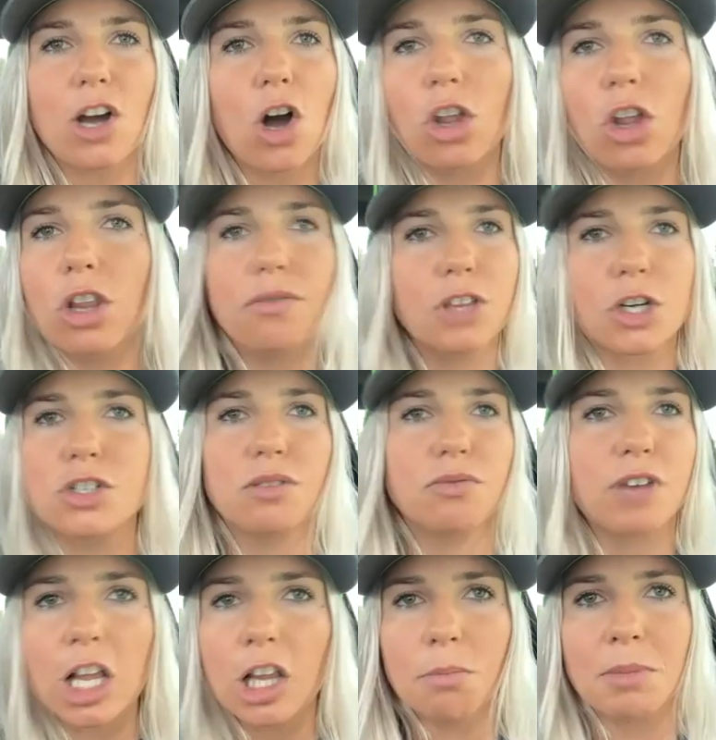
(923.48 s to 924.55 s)
all of their
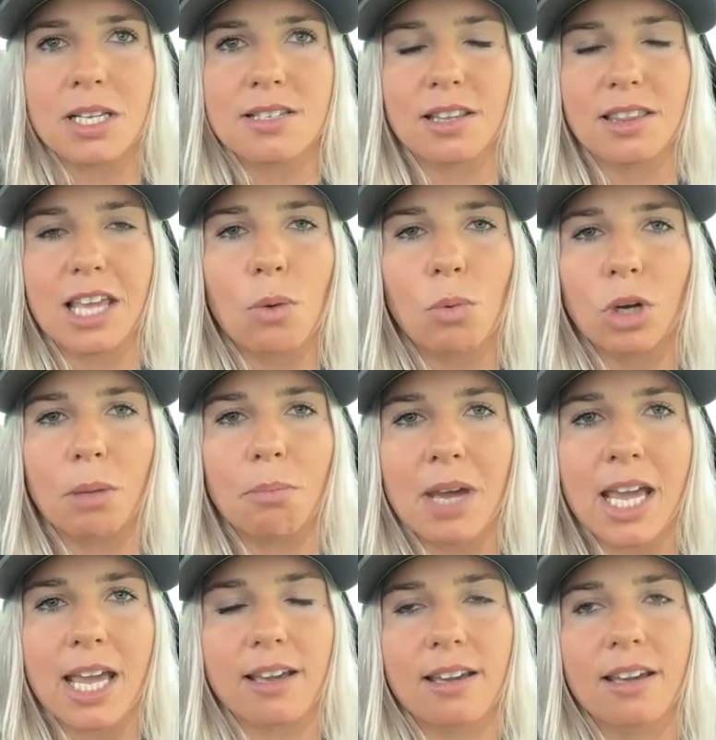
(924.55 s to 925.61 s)
developments that they want to
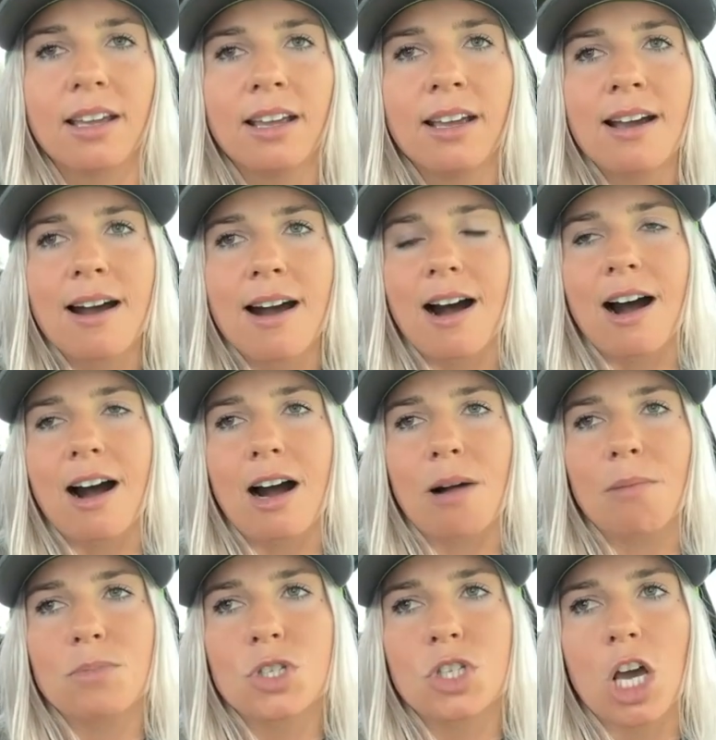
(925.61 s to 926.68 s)
make.
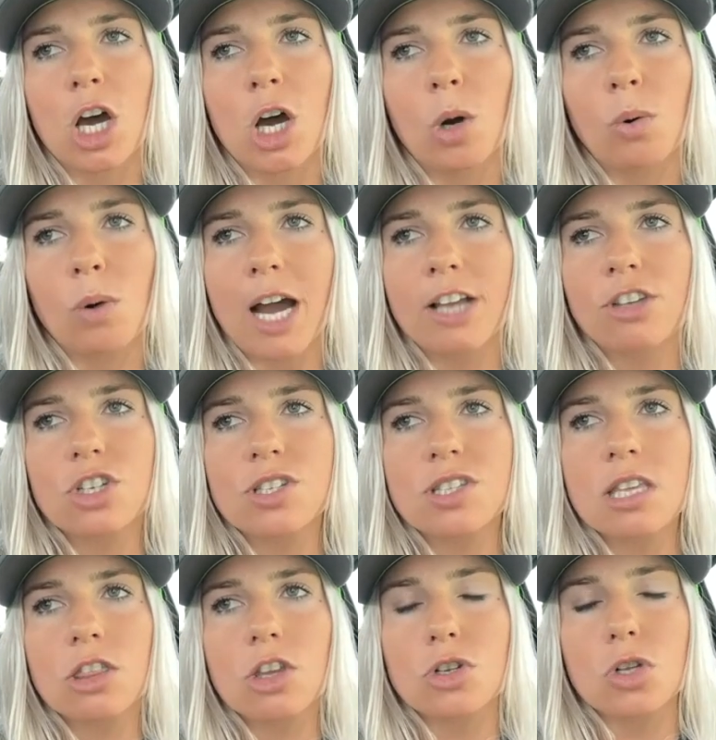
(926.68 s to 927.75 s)
Um, so I just
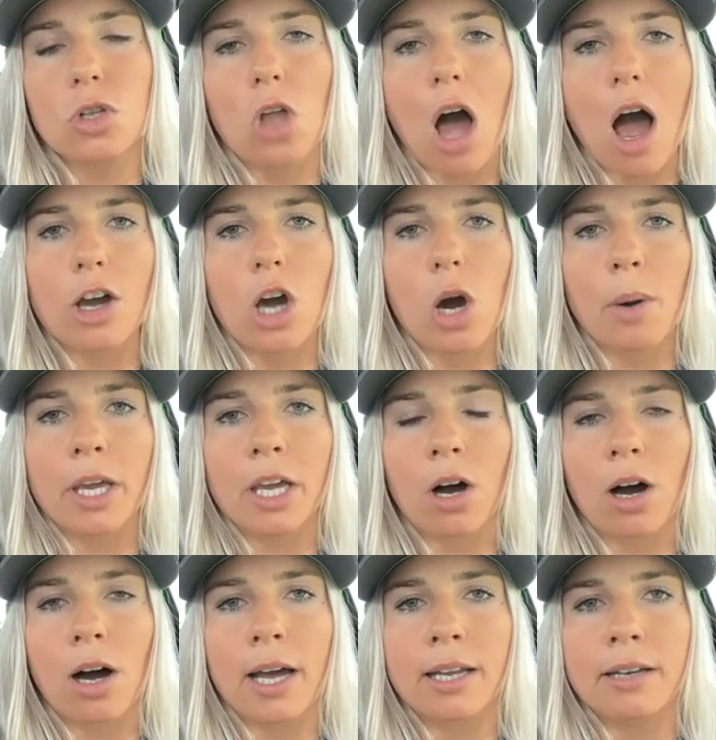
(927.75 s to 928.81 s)
think there's a lot going
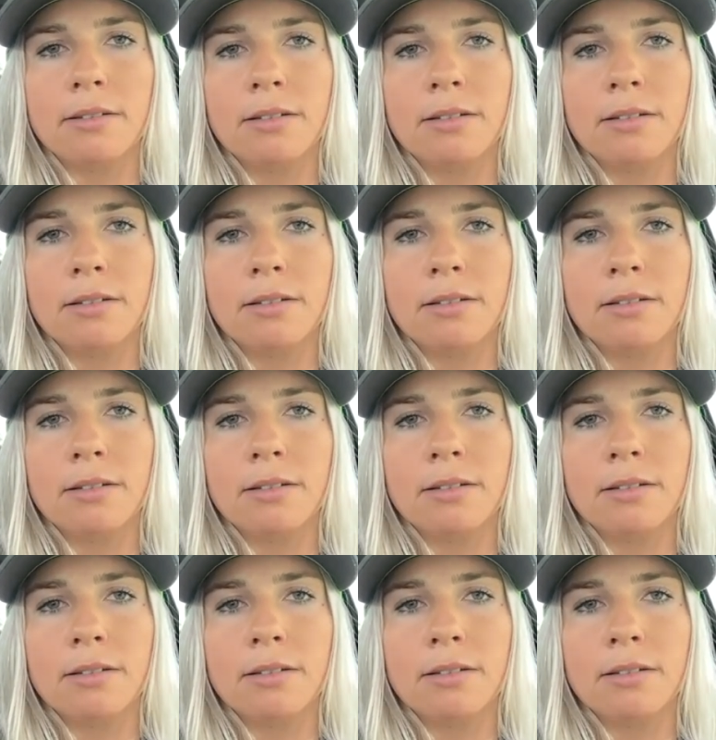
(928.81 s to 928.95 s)
on